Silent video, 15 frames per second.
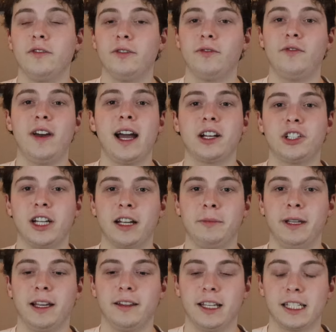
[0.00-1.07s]
Fact check
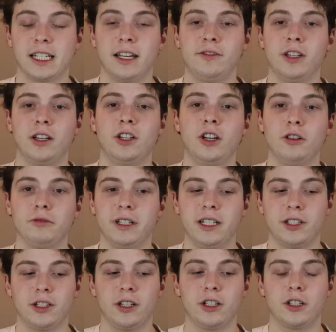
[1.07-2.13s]
me on this. I've done no
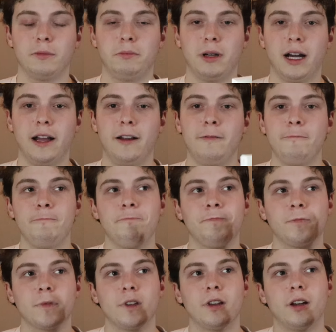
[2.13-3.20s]
research, but
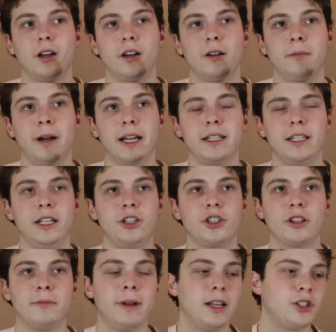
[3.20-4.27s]
my
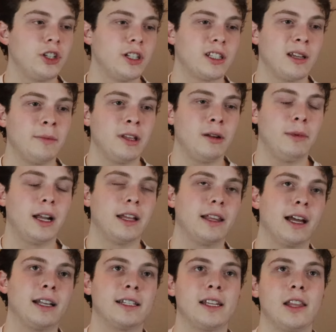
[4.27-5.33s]
teacher mentioned something about it
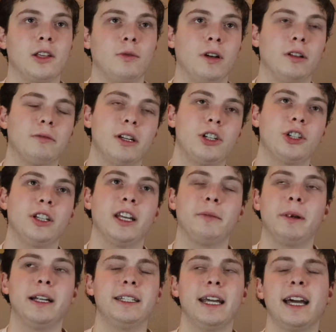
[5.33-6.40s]
not selling well originally,
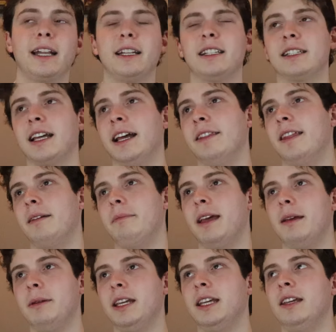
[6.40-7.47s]
and my dad had said that
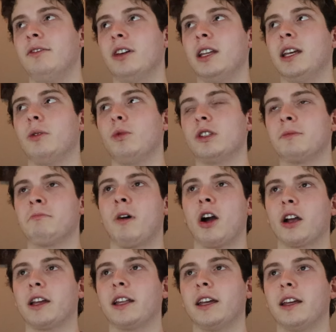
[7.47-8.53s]
maybe even it was
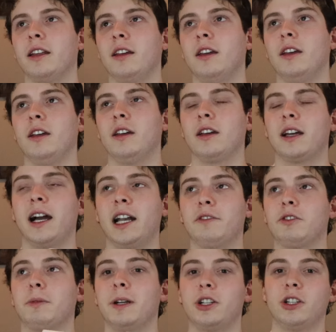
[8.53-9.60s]
marketed kind
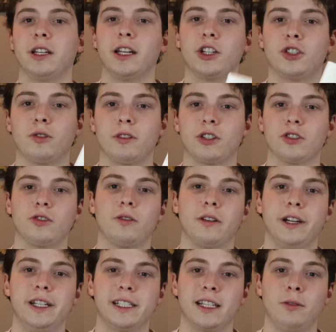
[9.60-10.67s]
of originally as short
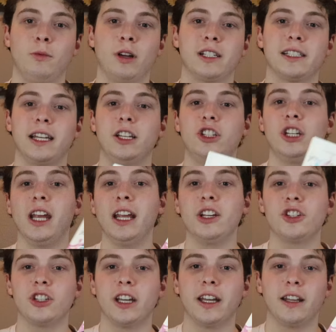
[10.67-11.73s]
stories, and then once they
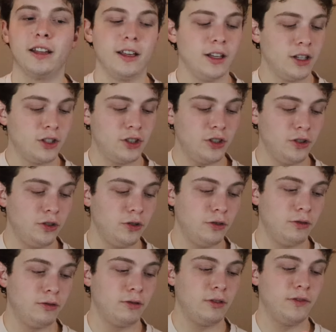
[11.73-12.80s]
changed it
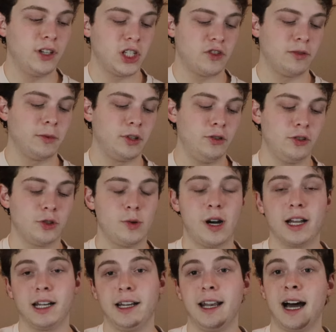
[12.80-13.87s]
to A Visit from the Goon
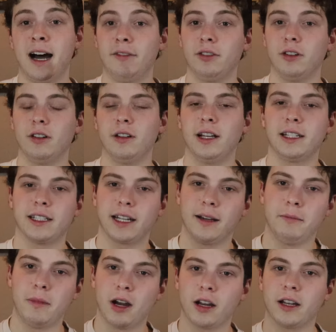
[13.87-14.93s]
Squad, a novel, as like a
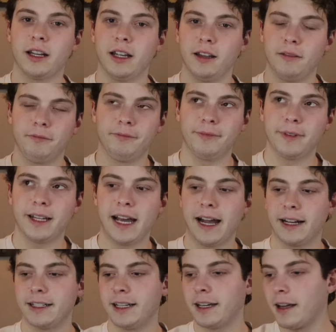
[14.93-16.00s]
marketing
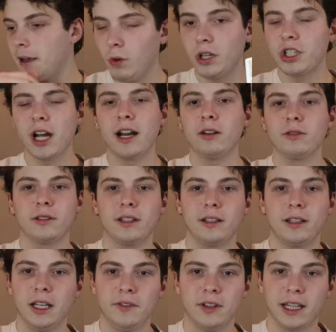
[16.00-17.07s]
tactic, which I don't
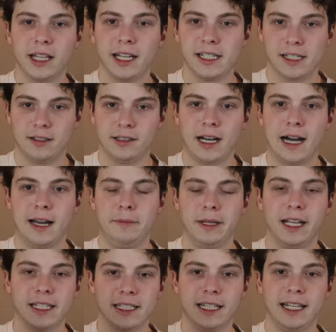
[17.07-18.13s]
even think is a lie,
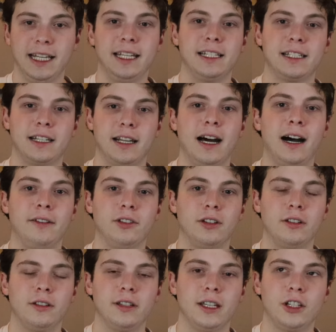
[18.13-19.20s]
because it is a
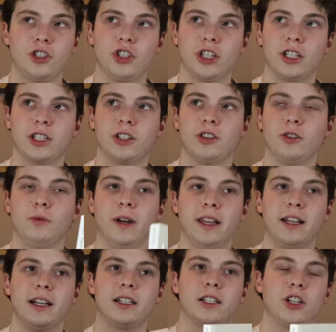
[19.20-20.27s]
novel. It's just the way
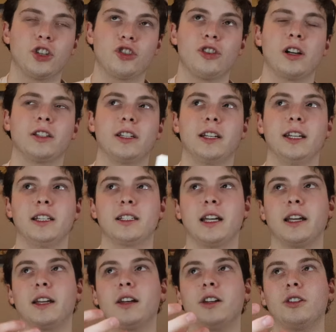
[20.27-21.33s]
that it's constructed. It's
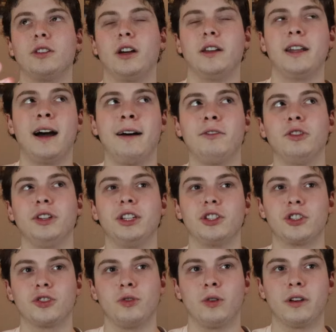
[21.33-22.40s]
like a novel in
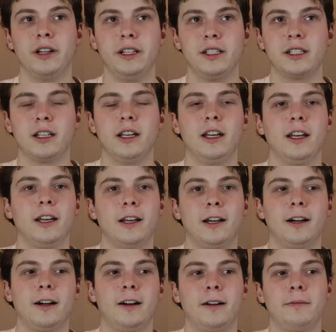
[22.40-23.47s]
stories.
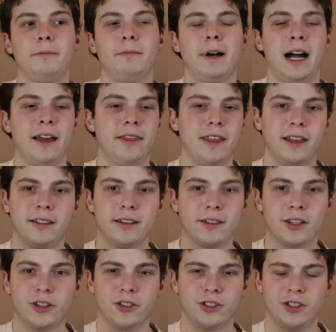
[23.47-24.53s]
I think that
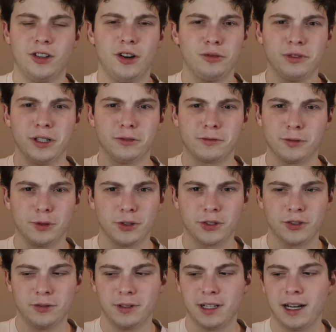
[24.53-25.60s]
there's no real
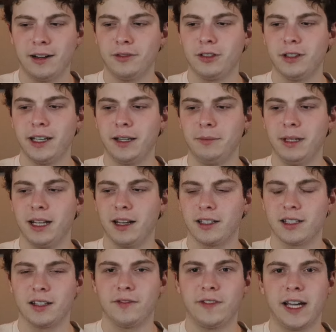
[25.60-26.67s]
rules to a novel, and
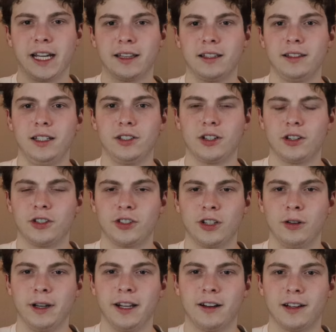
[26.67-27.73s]
because of the fact that these are
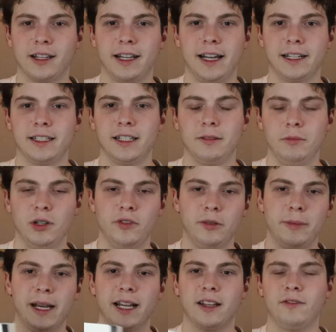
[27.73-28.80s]
so interconnected,
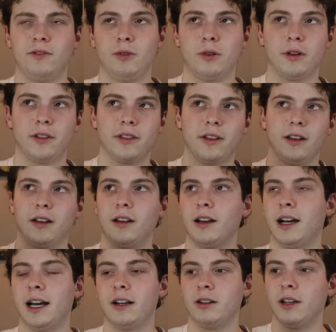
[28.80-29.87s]
moving back and forth,
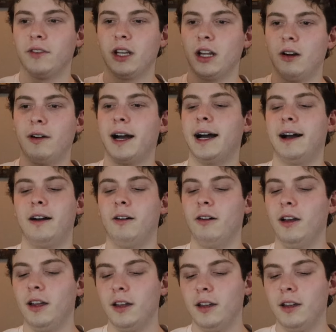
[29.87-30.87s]
I don't even know how